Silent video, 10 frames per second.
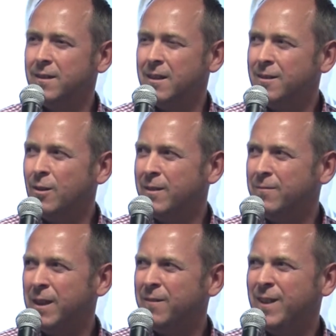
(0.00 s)
They're
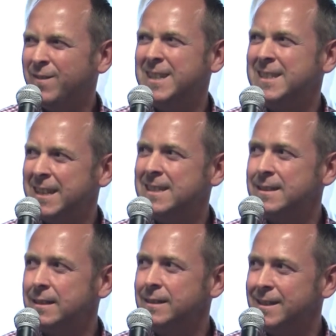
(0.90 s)
50,
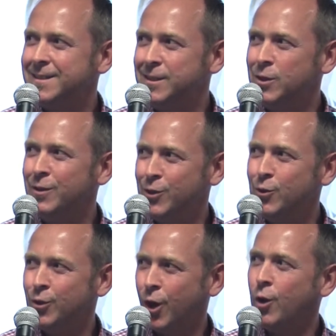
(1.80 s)
60. You
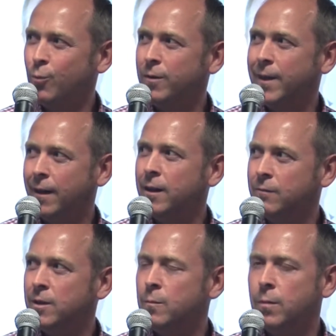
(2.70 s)
can cope with that kind
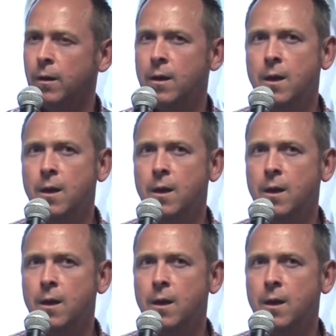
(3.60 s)
of number.